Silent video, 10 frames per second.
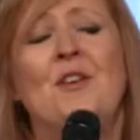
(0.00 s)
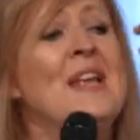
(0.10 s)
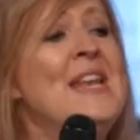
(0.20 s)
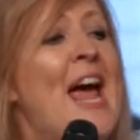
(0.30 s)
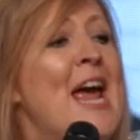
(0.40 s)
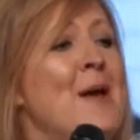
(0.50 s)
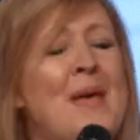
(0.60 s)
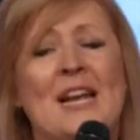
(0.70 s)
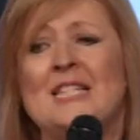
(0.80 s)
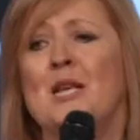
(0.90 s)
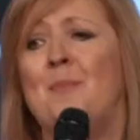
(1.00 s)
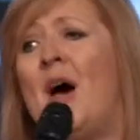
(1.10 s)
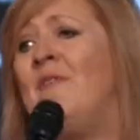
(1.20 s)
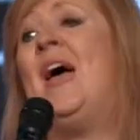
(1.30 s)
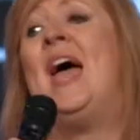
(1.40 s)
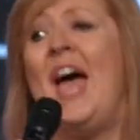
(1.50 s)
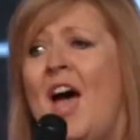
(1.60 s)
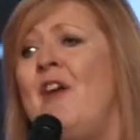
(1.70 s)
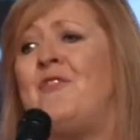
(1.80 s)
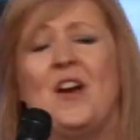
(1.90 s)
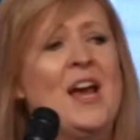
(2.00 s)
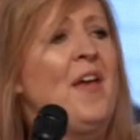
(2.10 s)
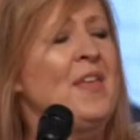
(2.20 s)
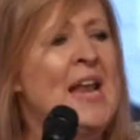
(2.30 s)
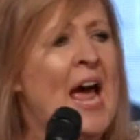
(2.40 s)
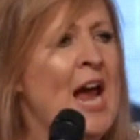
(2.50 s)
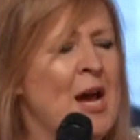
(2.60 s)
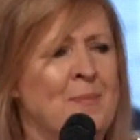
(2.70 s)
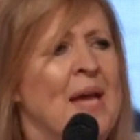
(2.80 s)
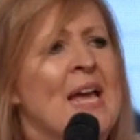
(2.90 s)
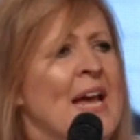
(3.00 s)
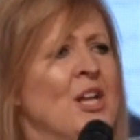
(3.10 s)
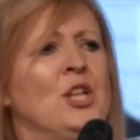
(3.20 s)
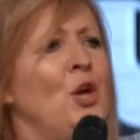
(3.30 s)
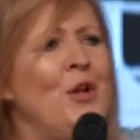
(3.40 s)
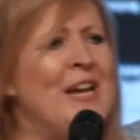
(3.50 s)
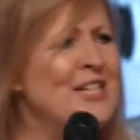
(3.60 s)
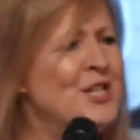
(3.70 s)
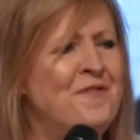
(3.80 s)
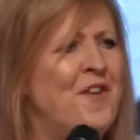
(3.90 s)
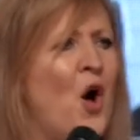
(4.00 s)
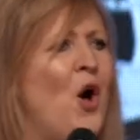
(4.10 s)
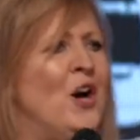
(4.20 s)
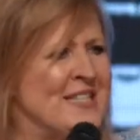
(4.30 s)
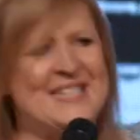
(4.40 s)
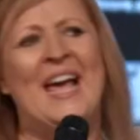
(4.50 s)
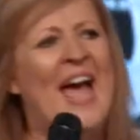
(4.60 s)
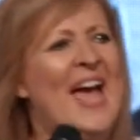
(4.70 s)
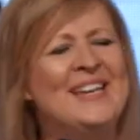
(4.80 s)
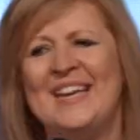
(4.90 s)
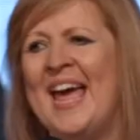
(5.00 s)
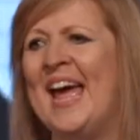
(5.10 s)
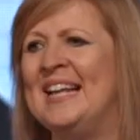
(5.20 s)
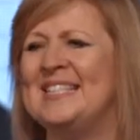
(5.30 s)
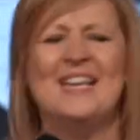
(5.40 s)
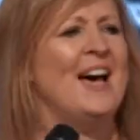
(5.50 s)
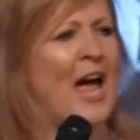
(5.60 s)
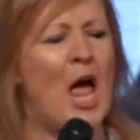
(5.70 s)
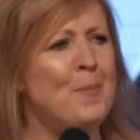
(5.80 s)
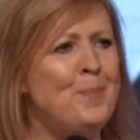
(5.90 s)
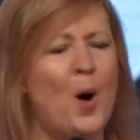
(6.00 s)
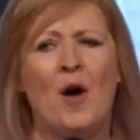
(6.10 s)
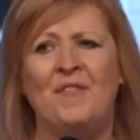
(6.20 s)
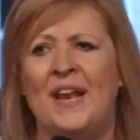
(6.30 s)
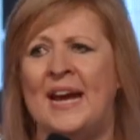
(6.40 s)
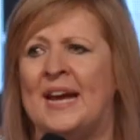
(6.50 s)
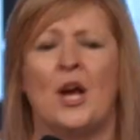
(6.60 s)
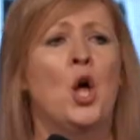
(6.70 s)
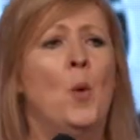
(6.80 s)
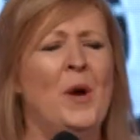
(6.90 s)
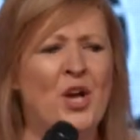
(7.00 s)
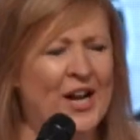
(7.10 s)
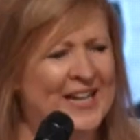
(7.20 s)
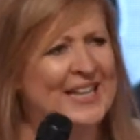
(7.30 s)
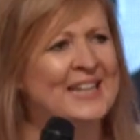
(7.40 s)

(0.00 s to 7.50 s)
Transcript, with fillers: to the name that is above every other name, including divorce and cancer and poverty. We got to